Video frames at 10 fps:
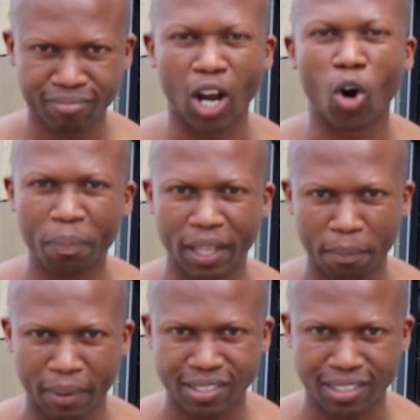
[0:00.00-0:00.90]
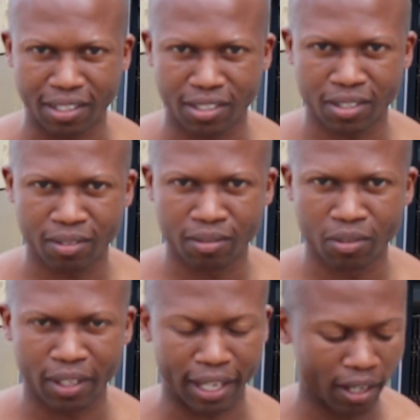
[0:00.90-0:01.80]
I hope that makes sense.
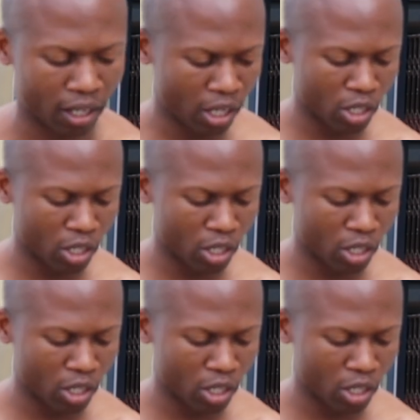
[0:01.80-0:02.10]
Okay,